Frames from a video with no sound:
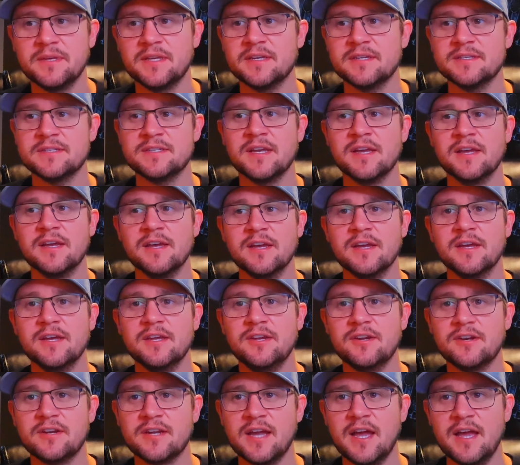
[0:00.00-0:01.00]
because
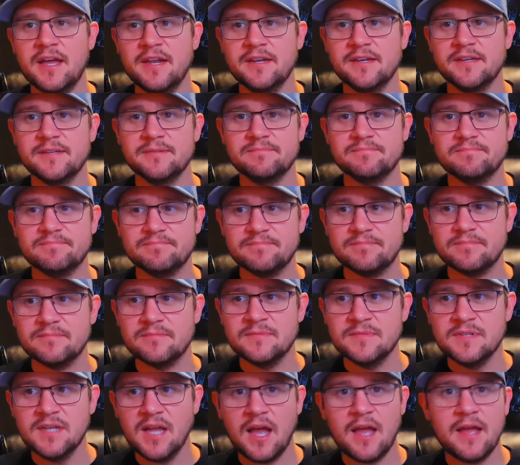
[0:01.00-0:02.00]
you're kind of
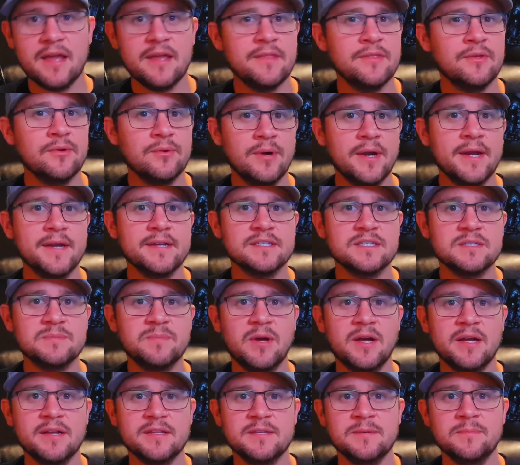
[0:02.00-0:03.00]
not in the right
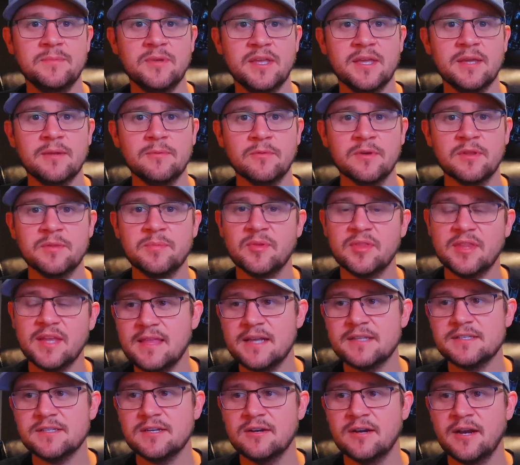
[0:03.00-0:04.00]
spot to begin with, but
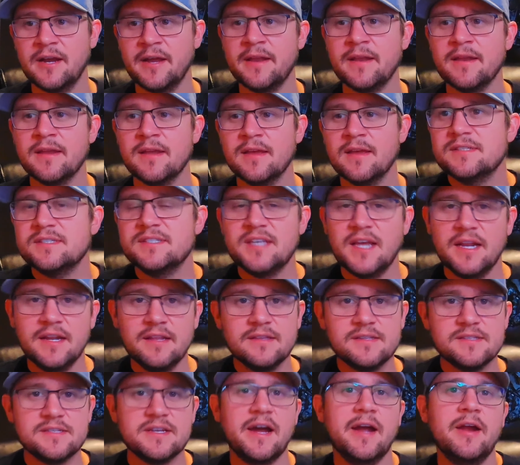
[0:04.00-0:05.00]
that's all right.
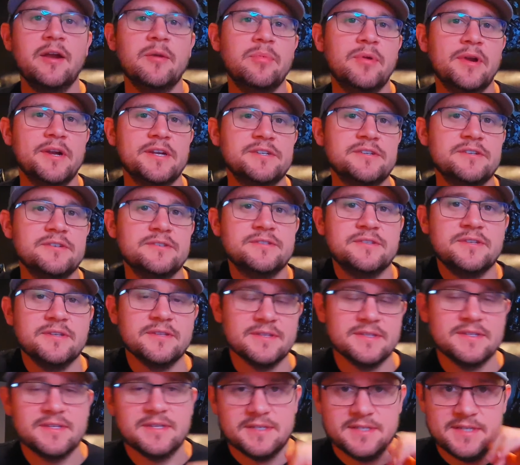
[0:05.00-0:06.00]
Setting the tire pressures to
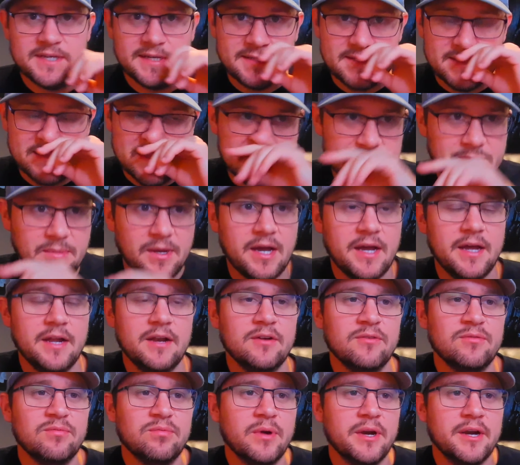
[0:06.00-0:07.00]
the suggested spot
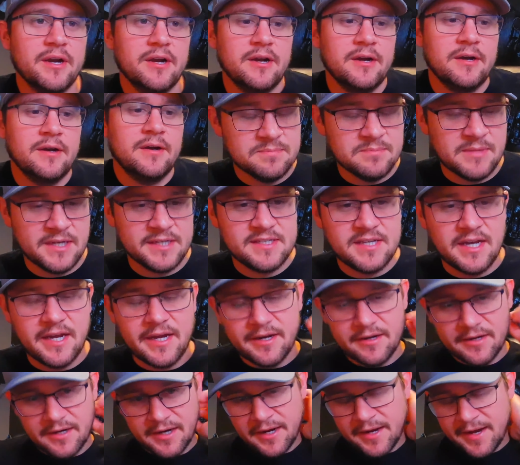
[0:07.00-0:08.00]
of where my
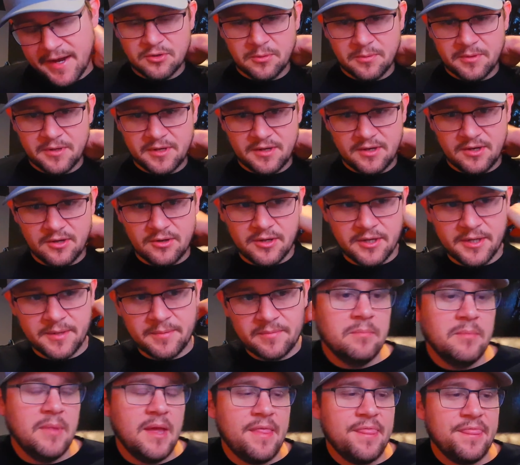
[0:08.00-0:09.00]
tire guy told me to do it
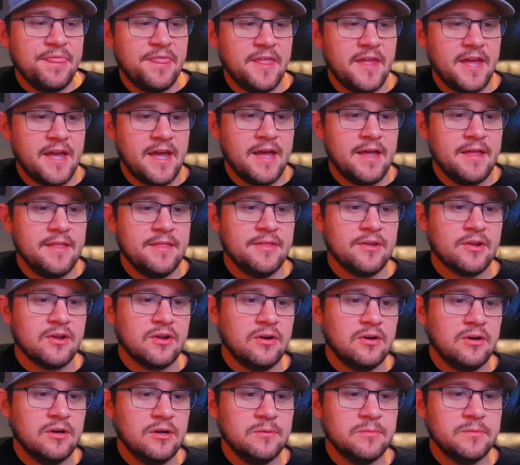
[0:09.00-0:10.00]
meant that the
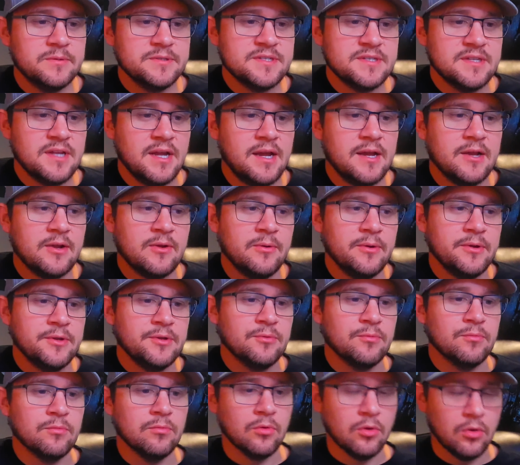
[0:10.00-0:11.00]
car was not going
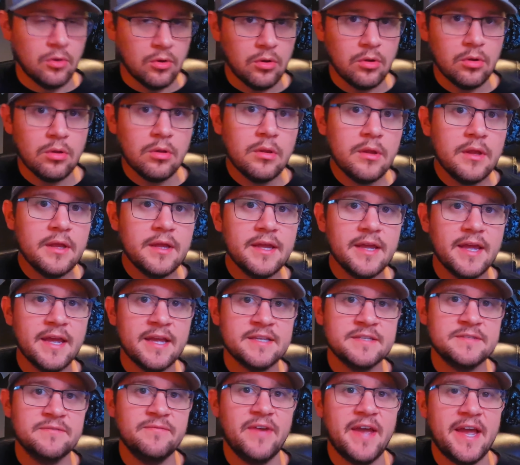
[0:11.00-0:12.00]
to roll
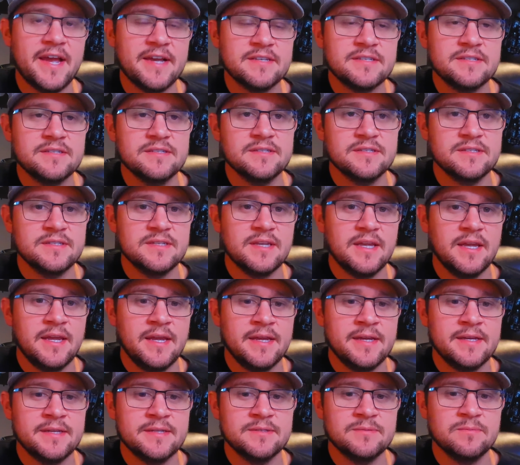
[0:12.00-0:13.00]
as fast
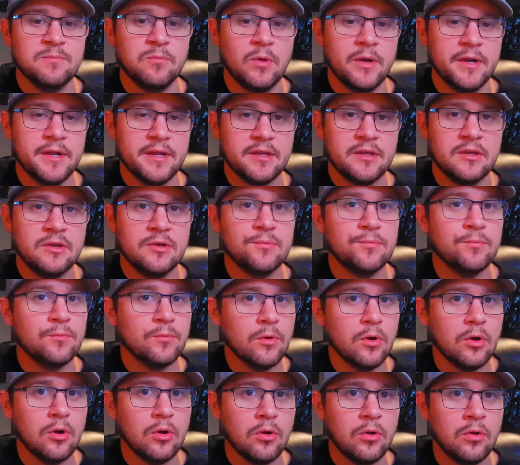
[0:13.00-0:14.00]
as what it could
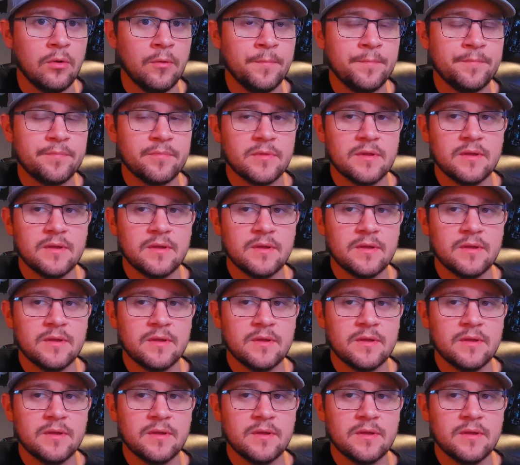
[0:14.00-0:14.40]
roll.